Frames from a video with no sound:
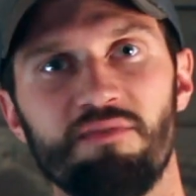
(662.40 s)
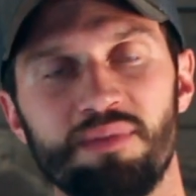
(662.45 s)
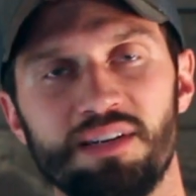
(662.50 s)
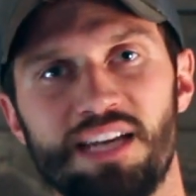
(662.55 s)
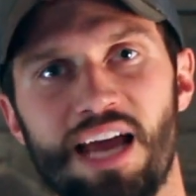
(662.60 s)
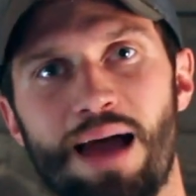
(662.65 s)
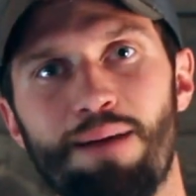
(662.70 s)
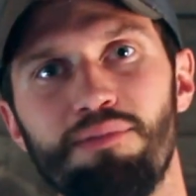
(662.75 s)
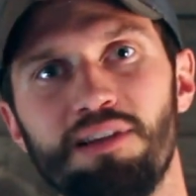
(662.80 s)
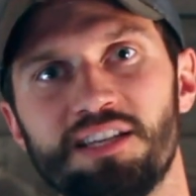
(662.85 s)

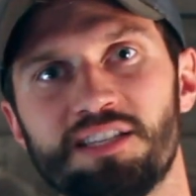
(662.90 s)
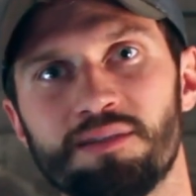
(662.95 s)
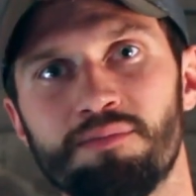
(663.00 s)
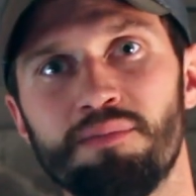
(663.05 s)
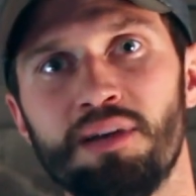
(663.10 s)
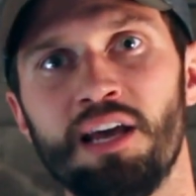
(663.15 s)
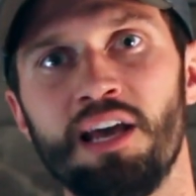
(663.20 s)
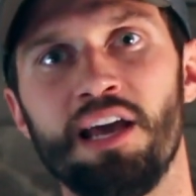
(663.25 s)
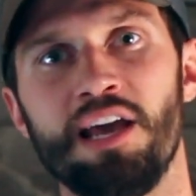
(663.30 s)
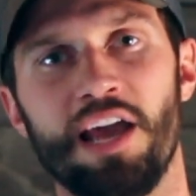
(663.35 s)

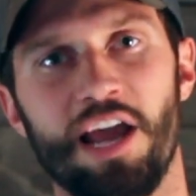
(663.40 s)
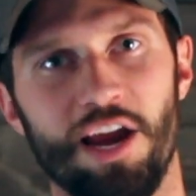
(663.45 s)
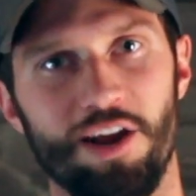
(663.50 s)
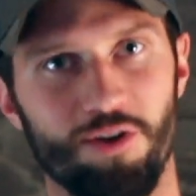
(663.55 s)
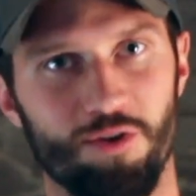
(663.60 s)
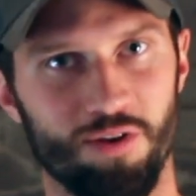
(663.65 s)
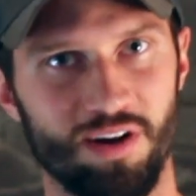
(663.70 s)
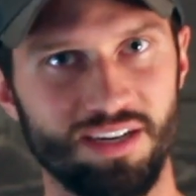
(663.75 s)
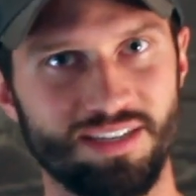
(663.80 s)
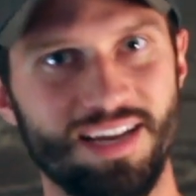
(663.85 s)
metabolism, and
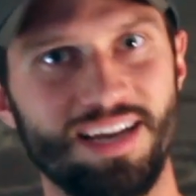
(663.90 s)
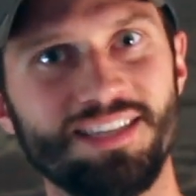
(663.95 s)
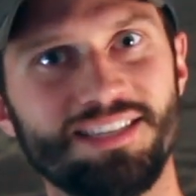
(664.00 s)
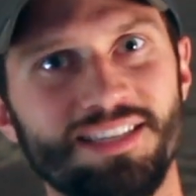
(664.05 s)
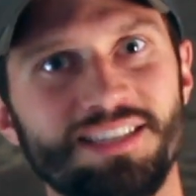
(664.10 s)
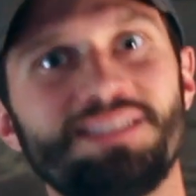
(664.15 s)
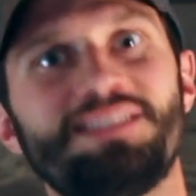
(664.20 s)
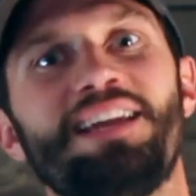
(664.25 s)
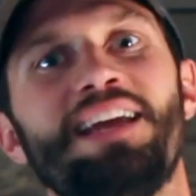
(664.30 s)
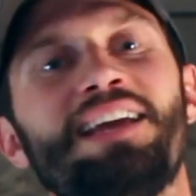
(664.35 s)
your
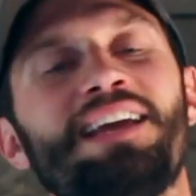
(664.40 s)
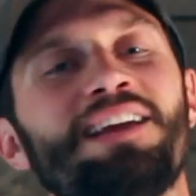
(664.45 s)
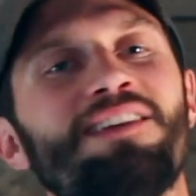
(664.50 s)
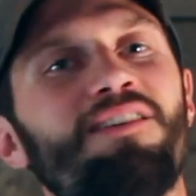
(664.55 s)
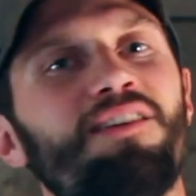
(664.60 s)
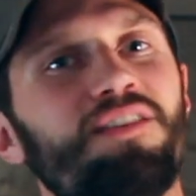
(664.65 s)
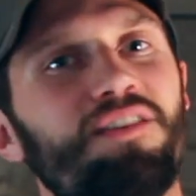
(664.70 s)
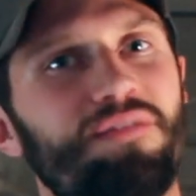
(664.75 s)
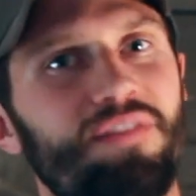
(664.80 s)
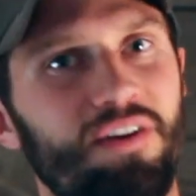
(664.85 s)
intestines take in
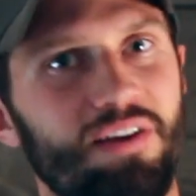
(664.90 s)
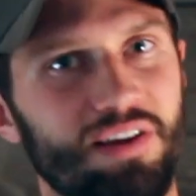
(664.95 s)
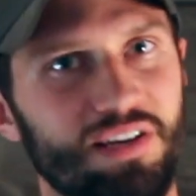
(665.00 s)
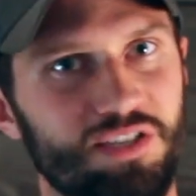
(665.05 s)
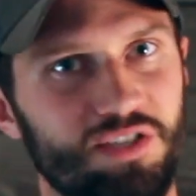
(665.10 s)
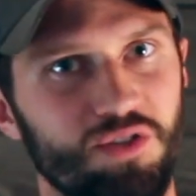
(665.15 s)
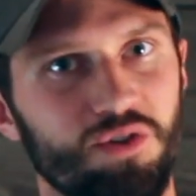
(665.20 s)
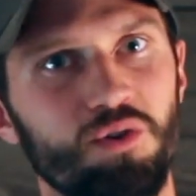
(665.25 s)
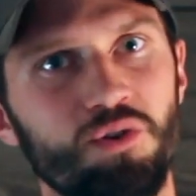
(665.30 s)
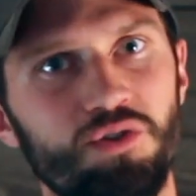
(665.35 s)
all the
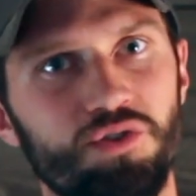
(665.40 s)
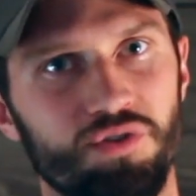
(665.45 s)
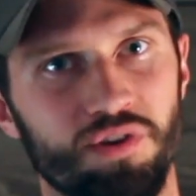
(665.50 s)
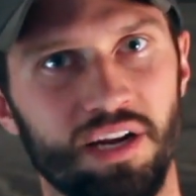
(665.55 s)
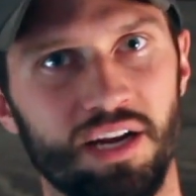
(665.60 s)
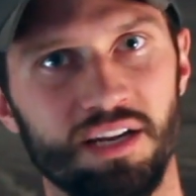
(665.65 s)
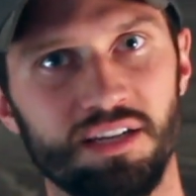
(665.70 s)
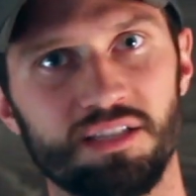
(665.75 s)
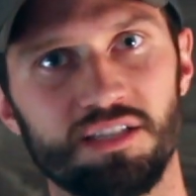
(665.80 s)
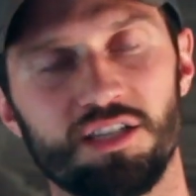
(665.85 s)
various
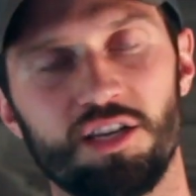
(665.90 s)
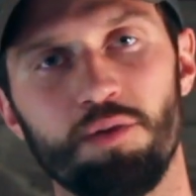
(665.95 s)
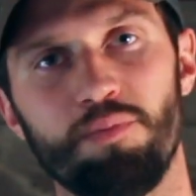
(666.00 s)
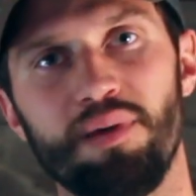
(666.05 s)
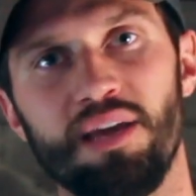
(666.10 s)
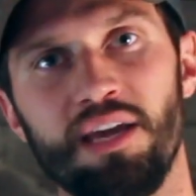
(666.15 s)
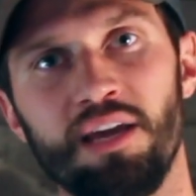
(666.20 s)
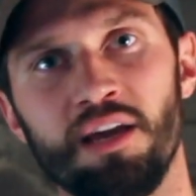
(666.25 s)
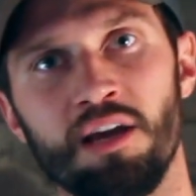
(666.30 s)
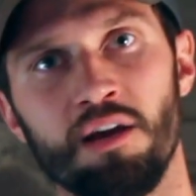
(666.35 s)
nutrients to
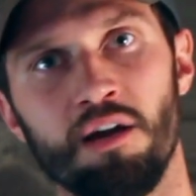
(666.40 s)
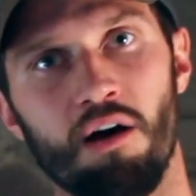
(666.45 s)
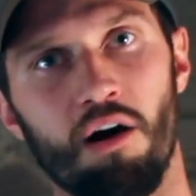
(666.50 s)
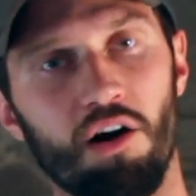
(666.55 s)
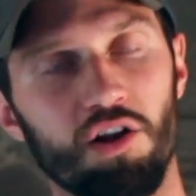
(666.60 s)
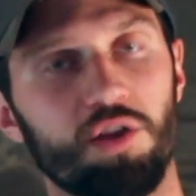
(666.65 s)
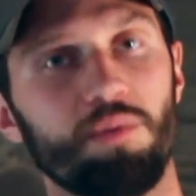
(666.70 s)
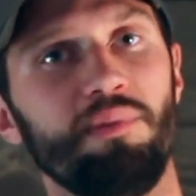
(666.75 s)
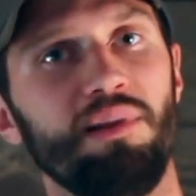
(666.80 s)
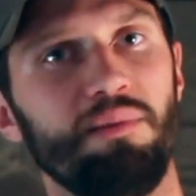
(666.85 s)
be
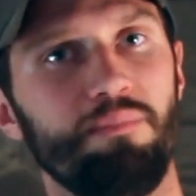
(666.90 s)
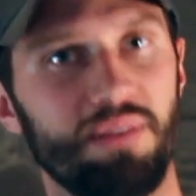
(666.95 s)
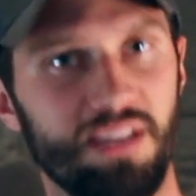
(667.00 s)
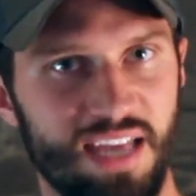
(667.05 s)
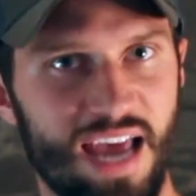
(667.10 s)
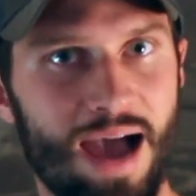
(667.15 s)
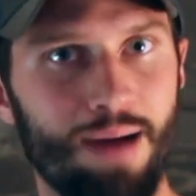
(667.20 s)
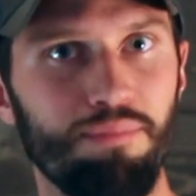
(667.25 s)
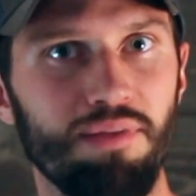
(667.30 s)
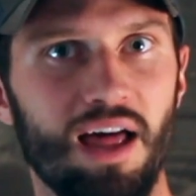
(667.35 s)
ultimately
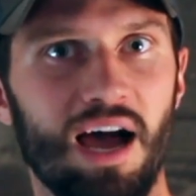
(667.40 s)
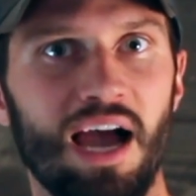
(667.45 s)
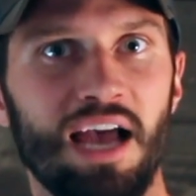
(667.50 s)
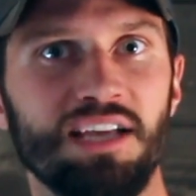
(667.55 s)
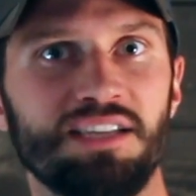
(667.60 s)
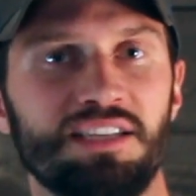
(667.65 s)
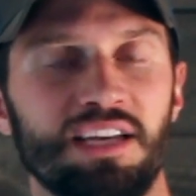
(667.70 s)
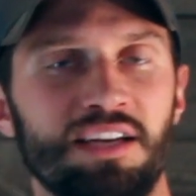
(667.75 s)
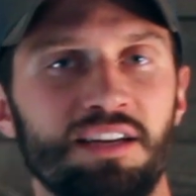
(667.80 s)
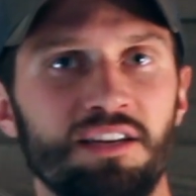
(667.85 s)

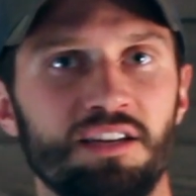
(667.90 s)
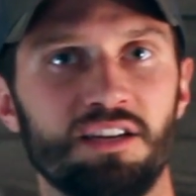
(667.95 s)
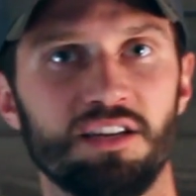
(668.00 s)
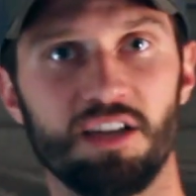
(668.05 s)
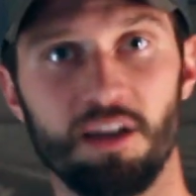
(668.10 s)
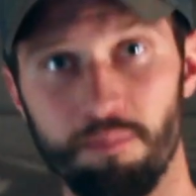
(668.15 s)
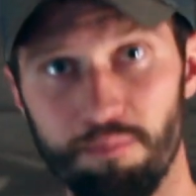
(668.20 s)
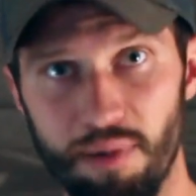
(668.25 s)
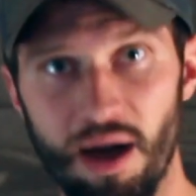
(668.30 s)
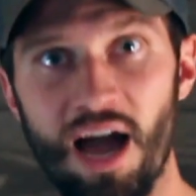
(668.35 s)
metabolized and
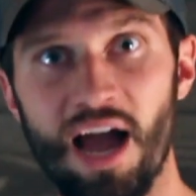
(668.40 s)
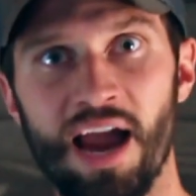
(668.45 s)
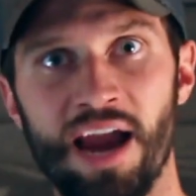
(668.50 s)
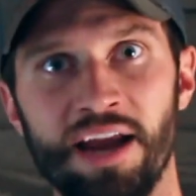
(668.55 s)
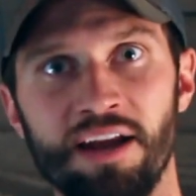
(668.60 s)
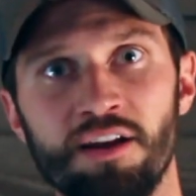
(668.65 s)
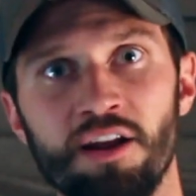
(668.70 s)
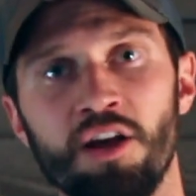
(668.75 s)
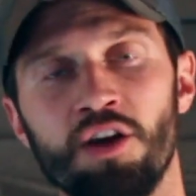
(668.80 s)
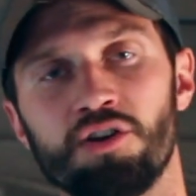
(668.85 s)

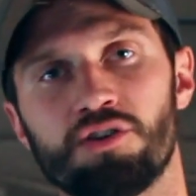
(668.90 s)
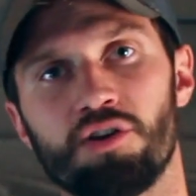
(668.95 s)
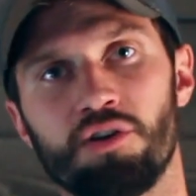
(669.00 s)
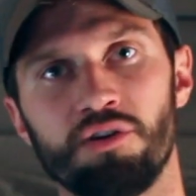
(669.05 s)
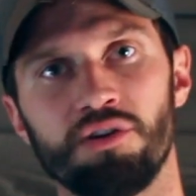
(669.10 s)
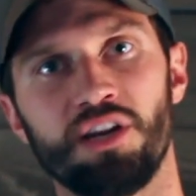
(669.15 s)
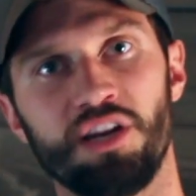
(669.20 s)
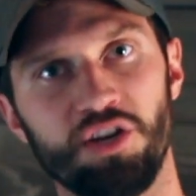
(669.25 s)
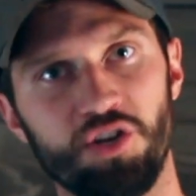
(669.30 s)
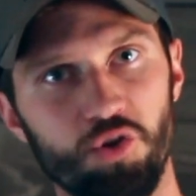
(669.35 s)
combined,
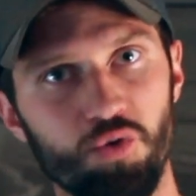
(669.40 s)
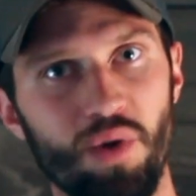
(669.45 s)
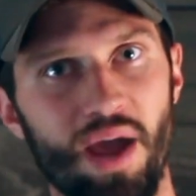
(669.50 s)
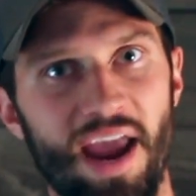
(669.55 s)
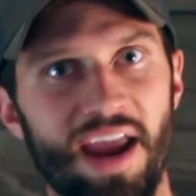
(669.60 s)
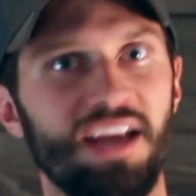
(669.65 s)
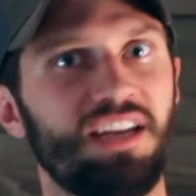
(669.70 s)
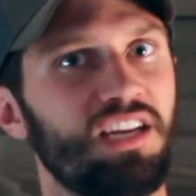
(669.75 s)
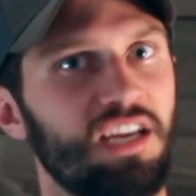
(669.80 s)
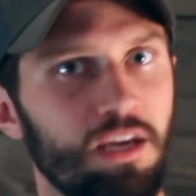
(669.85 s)
turned into
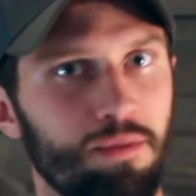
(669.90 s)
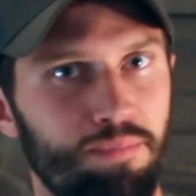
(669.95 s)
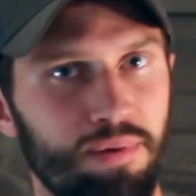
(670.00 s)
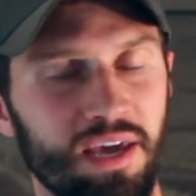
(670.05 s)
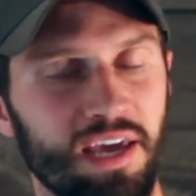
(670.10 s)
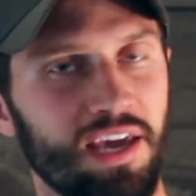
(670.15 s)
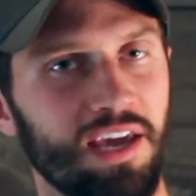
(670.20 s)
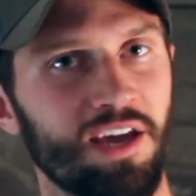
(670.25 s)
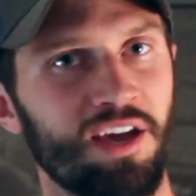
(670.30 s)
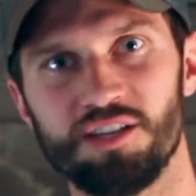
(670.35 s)
A T
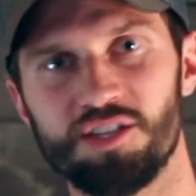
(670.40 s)
P.